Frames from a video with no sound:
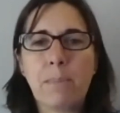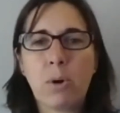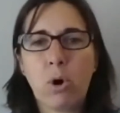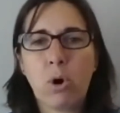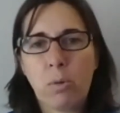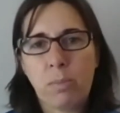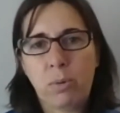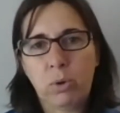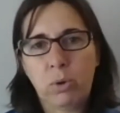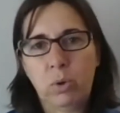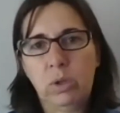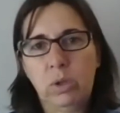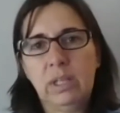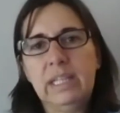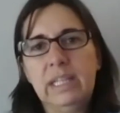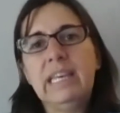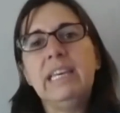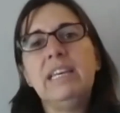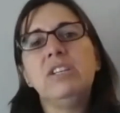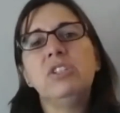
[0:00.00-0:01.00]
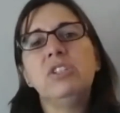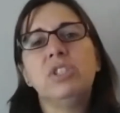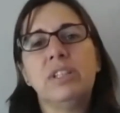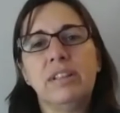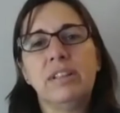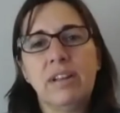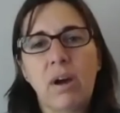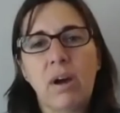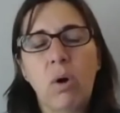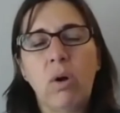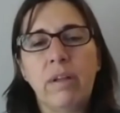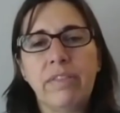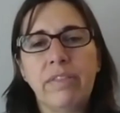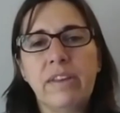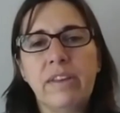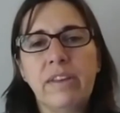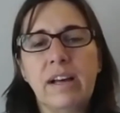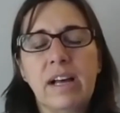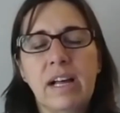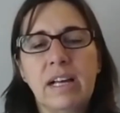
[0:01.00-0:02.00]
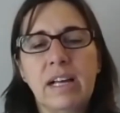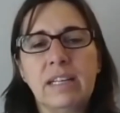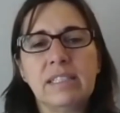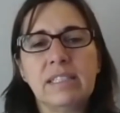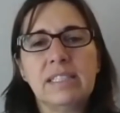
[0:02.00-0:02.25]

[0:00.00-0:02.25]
purple lesion on the uh,